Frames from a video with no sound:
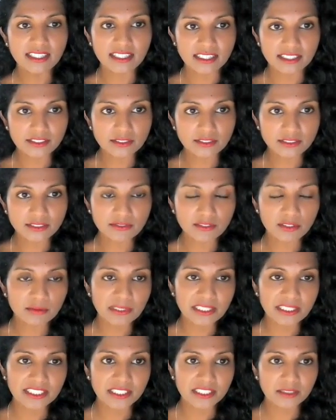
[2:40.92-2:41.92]
either liver
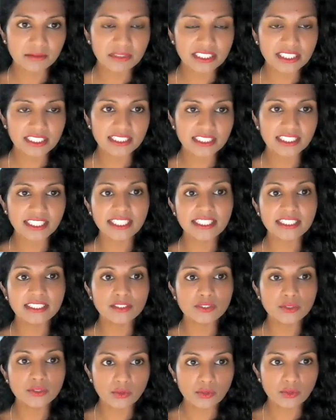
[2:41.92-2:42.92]
biopsy
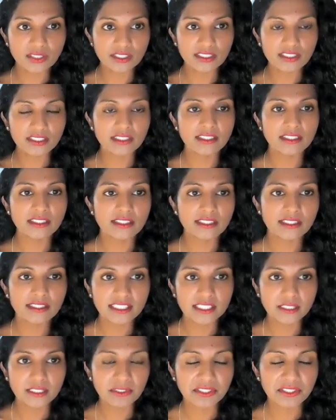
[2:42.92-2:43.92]
and or uh,
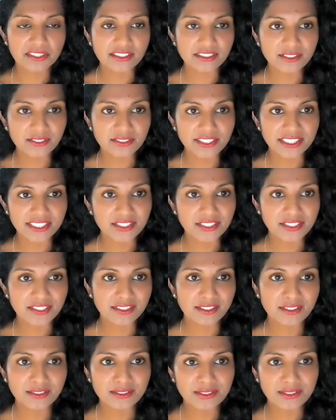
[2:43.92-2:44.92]
expert consultation
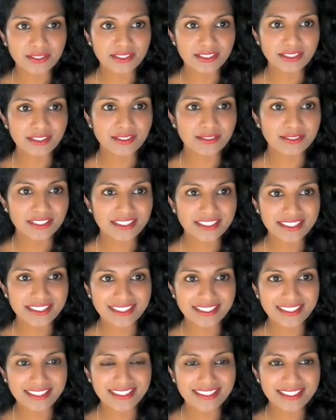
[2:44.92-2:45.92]
in those in those
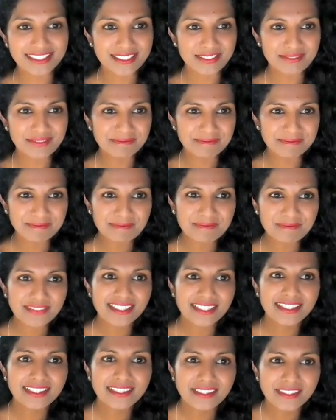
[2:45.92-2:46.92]
instances.
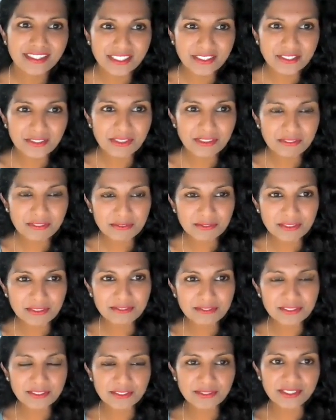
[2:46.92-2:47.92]
Thank you
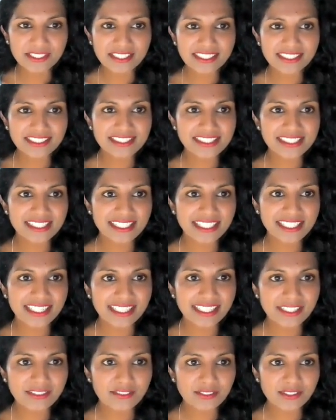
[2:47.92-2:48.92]
everyone for joining us
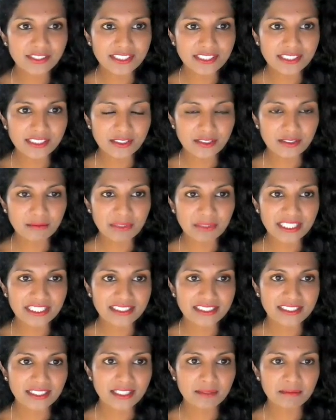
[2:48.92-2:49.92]
today for this clinical
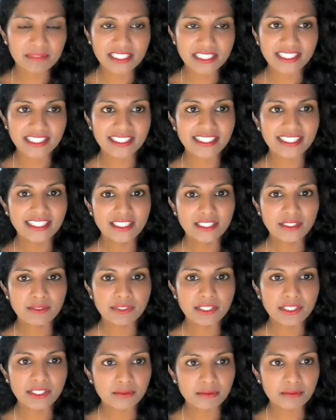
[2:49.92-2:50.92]
practice update.
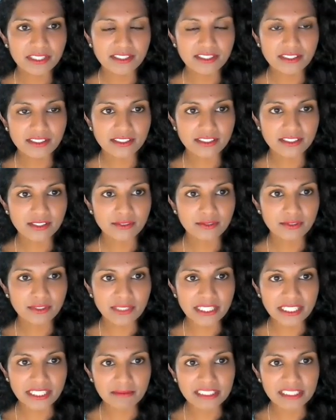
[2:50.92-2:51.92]
We hope that our
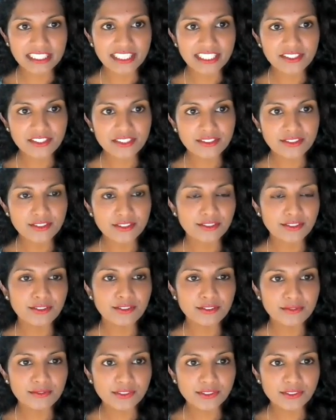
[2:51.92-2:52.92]
recommendations are
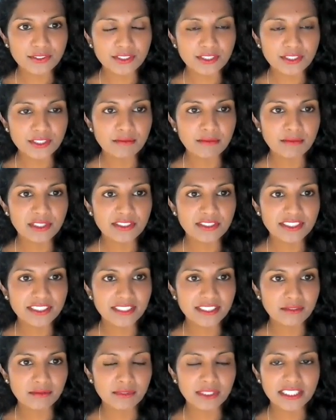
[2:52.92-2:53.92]
useful to the
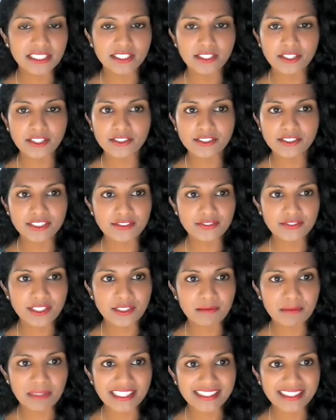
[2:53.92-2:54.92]
community and we encourage
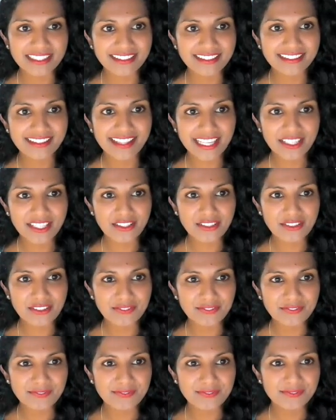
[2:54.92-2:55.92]
feedback. Thank you.